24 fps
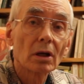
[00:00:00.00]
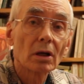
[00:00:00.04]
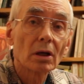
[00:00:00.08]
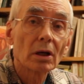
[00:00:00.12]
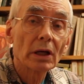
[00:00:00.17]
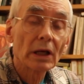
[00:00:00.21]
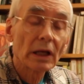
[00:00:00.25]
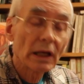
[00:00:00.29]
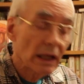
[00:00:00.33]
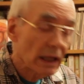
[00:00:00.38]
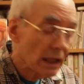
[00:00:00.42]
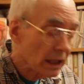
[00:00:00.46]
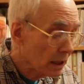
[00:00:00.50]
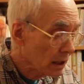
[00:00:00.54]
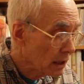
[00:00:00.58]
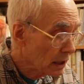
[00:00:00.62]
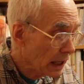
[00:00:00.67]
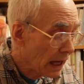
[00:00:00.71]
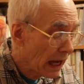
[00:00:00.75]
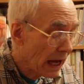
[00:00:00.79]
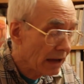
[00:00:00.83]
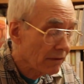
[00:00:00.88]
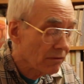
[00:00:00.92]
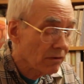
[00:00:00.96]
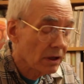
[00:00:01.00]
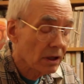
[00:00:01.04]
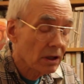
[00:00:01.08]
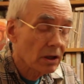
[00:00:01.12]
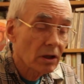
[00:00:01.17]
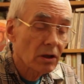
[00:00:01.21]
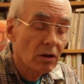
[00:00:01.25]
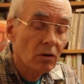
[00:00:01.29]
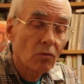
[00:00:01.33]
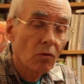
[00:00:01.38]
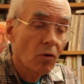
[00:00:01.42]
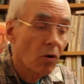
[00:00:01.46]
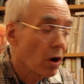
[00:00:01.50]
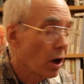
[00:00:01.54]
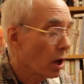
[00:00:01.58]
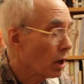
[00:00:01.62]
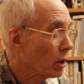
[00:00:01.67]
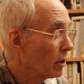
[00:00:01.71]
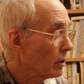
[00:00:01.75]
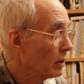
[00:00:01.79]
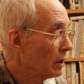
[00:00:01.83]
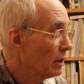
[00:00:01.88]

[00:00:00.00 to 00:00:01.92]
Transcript: He can dive into the water.